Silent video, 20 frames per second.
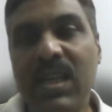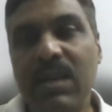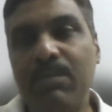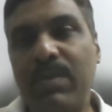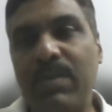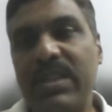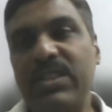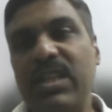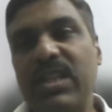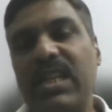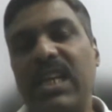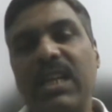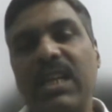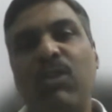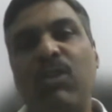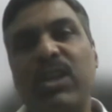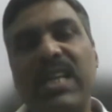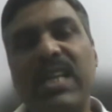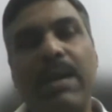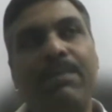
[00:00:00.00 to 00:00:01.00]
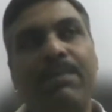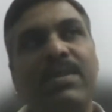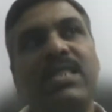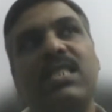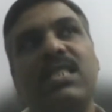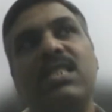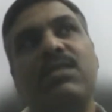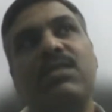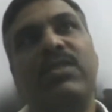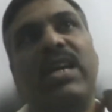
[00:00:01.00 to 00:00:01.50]
But generally what
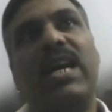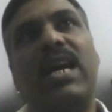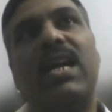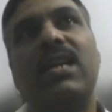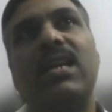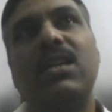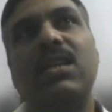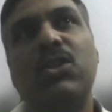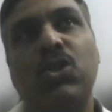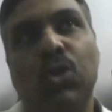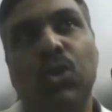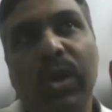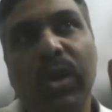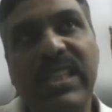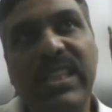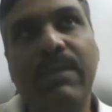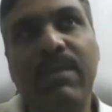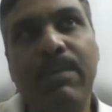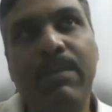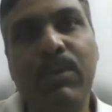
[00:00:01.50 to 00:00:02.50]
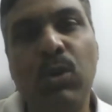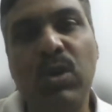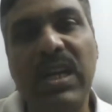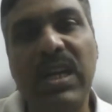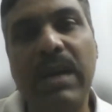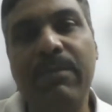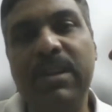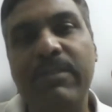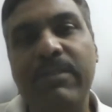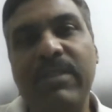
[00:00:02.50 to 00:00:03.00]
happens, we are showing them a
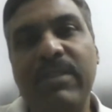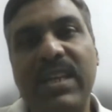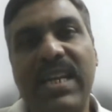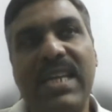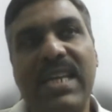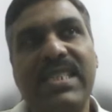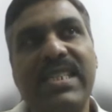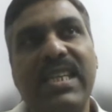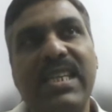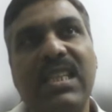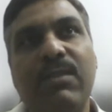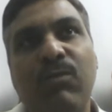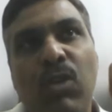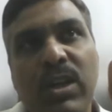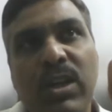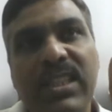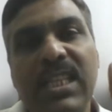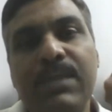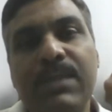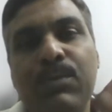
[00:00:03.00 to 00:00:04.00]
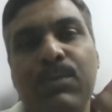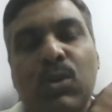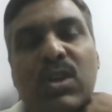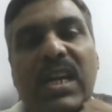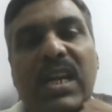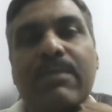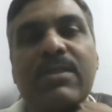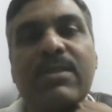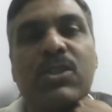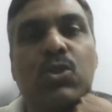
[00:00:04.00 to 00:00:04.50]
program and we are asking them what this
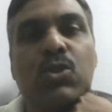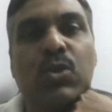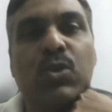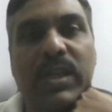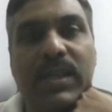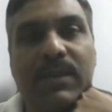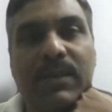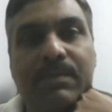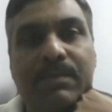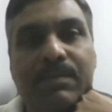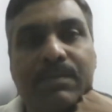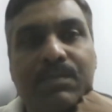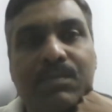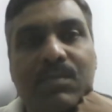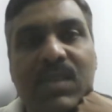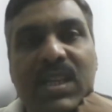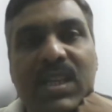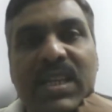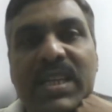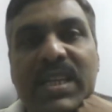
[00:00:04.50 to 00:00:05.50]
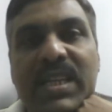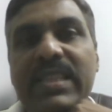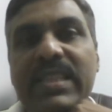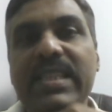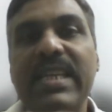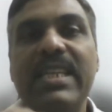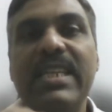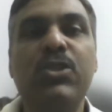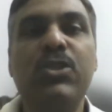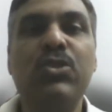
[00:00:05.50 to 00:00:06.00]
program is doing.
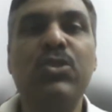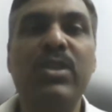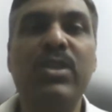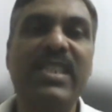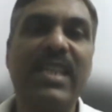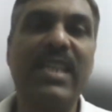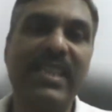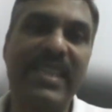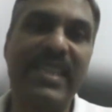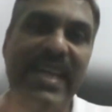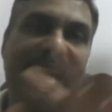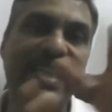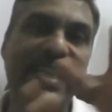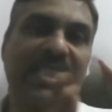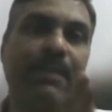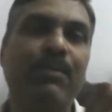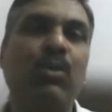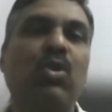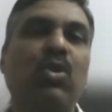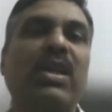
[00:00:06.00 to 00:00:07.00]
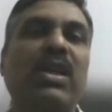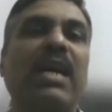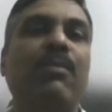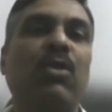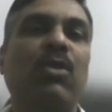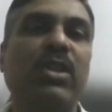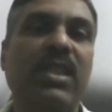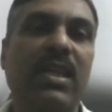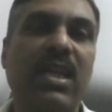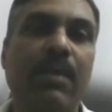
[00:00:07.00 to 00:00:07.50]
Then the students are trying the program
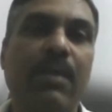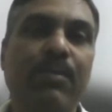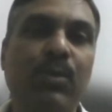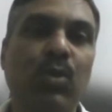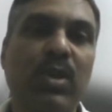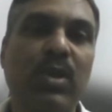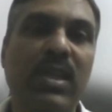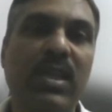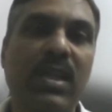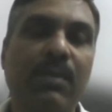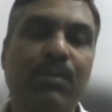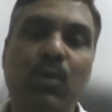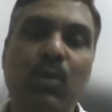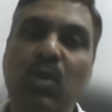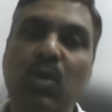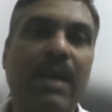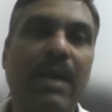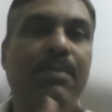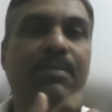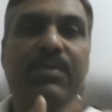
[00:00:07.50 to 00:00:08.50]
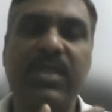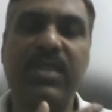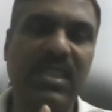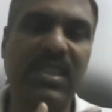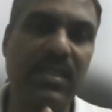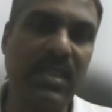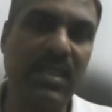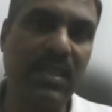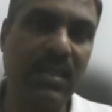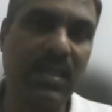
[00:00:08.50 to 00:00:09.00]
on the computer.
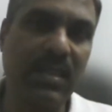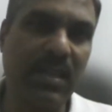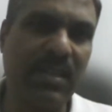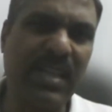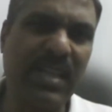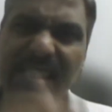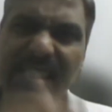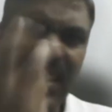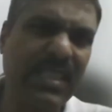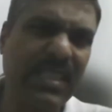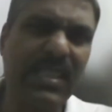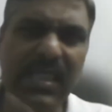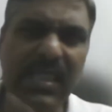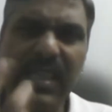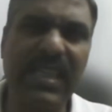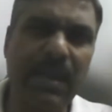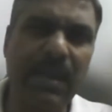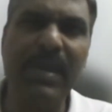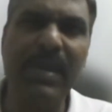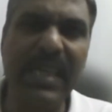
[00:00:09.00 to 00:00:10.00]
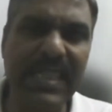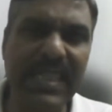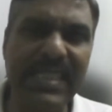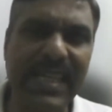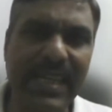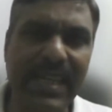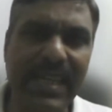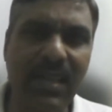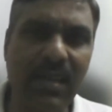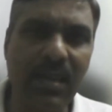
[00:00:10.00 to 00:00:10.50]
Programs runs in a
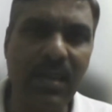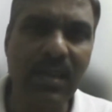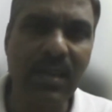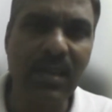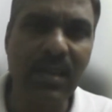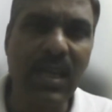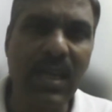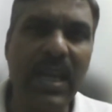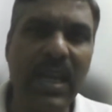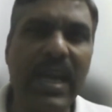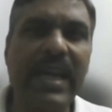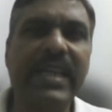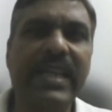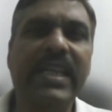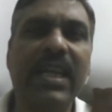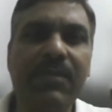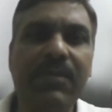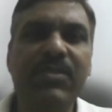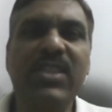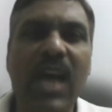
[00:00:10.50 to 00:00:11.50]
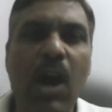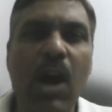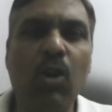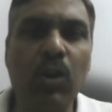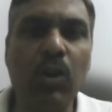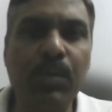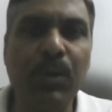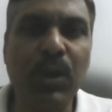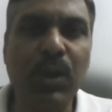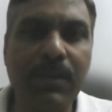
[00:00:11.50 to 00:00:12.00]
millisecond and gives the
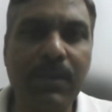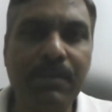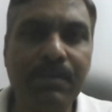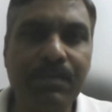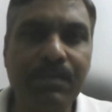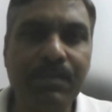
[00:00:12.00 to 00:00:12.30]
output.